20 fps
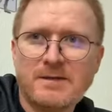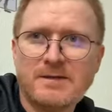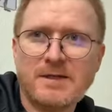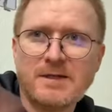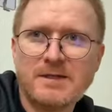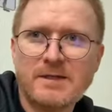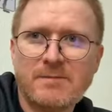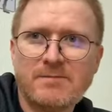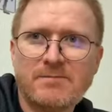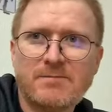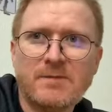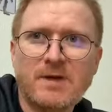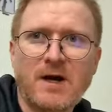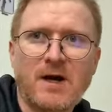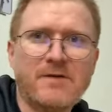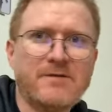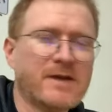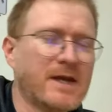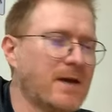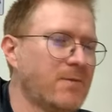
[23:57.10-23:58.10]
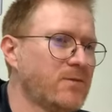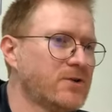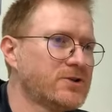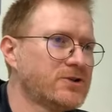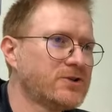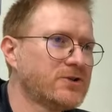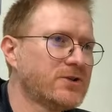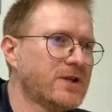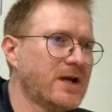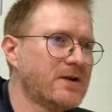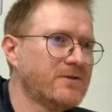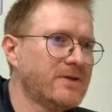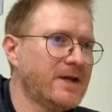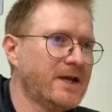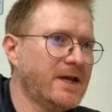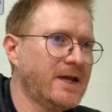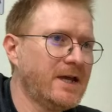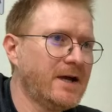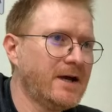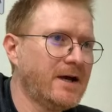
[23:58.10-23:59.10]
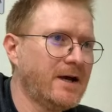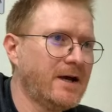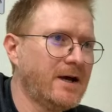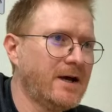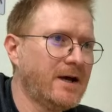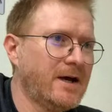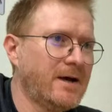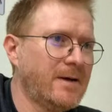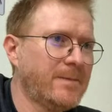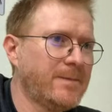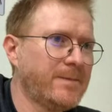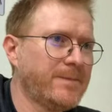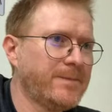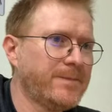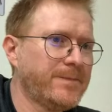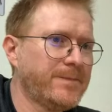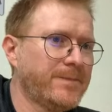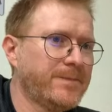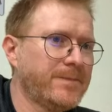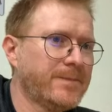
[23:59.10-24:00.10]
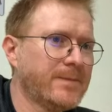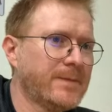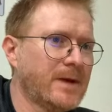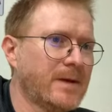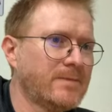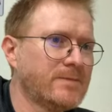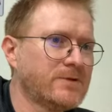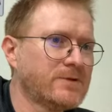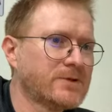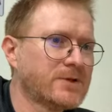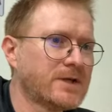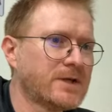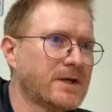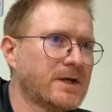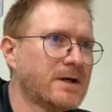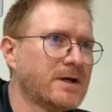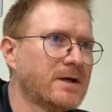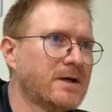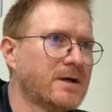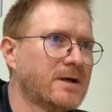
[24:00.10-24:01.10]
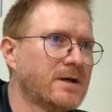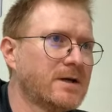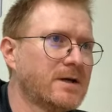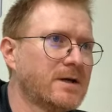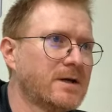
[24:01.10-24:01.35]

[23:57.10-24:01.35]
It says I'm live again, which is good over here. I'm just going to...